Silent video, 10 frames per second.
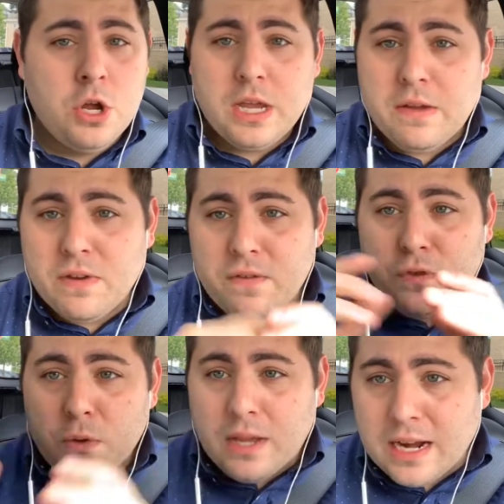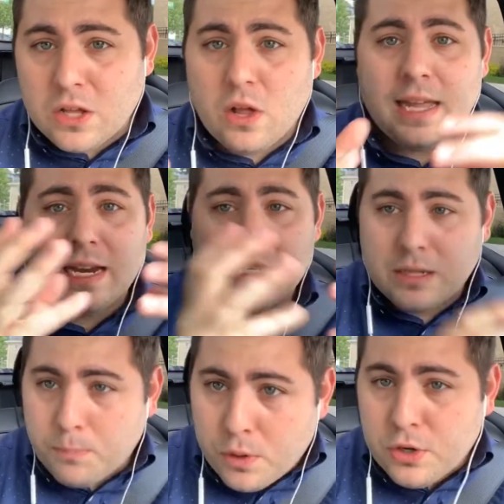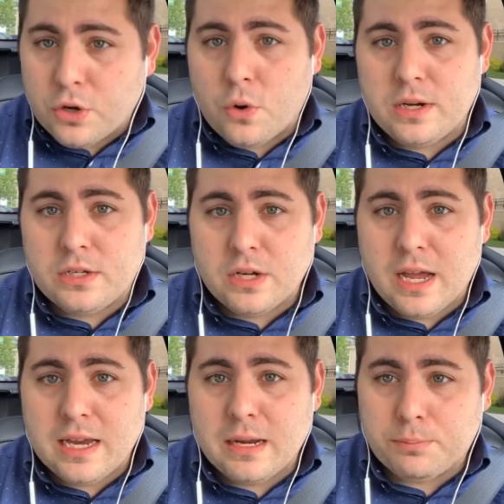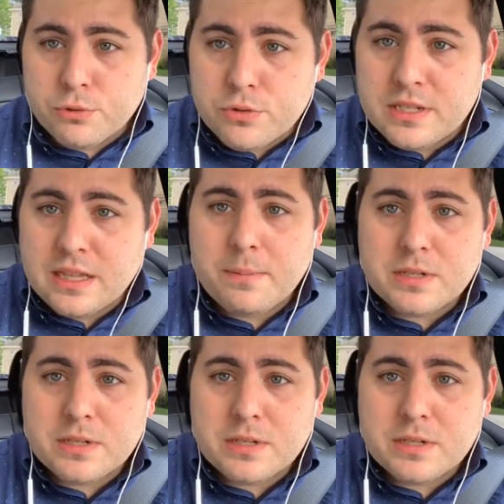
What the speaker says: Even if you get a client, at some point you're going to end up losing them.